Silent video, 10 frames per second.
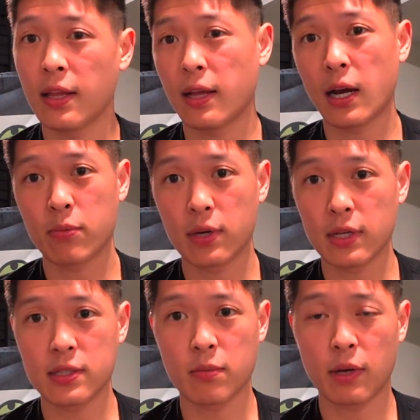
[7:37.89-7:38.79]
Hybrid
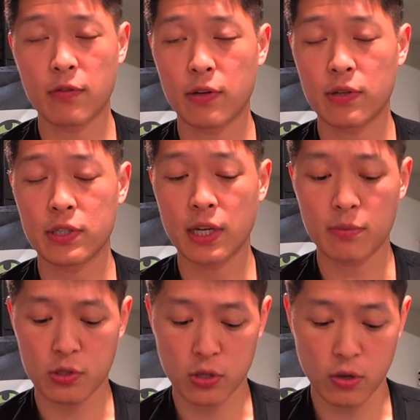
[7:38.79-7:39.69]
isn't my favorite shape,
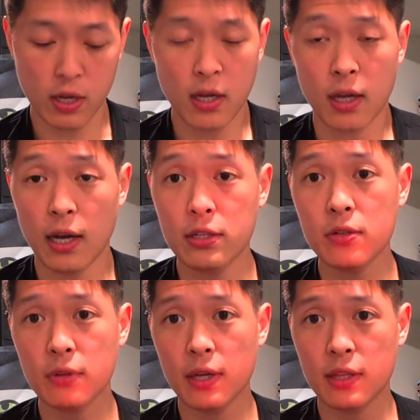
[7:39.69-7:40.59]
so I do
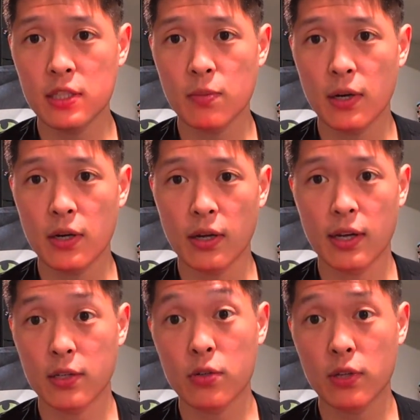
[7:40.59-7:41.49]
like these better, and
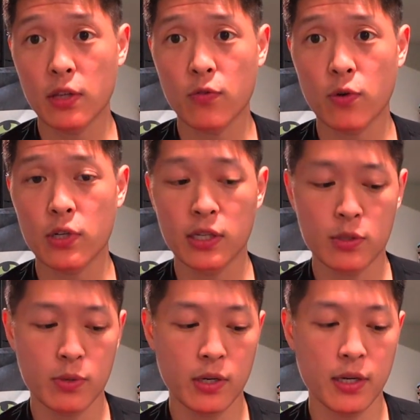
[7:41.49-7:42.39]
I do think the 14 is
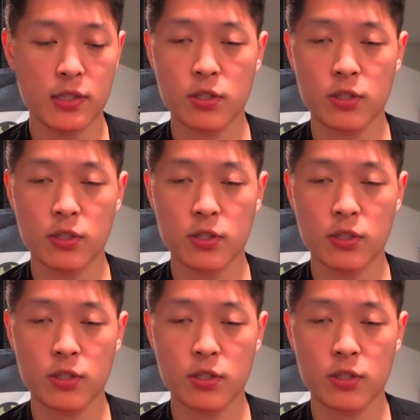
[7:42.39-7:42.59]
pretty nice.